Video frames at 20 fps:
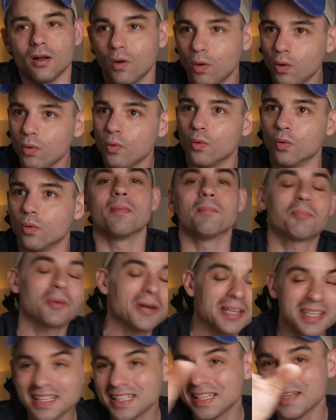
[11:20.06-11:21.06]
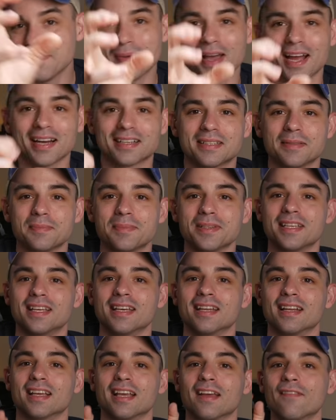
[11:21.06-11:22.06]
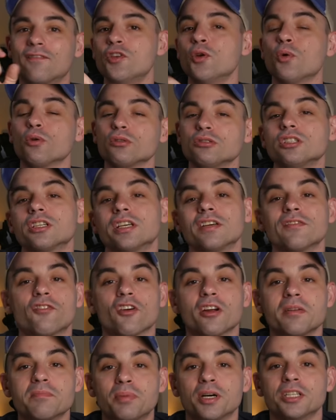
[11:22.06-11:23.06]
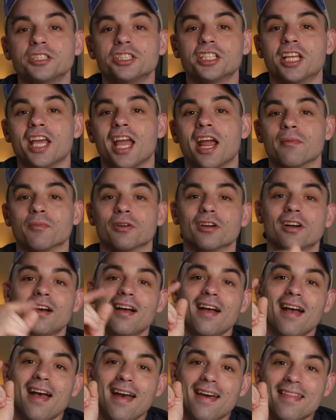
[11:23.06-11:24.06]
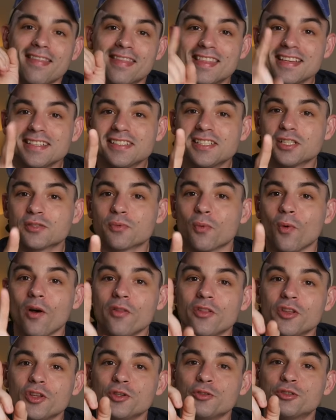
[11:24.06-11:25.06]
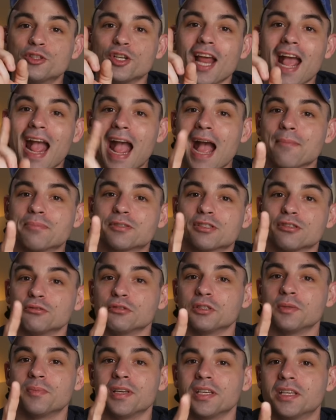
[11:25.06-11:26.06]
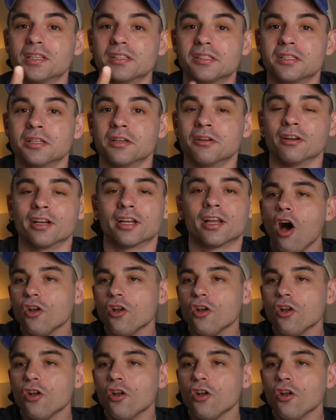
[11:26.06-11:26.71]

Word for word: Whew. Bringing it back to the beginning, if you are looking for a budget camera, this is one that you should absolutely be considering.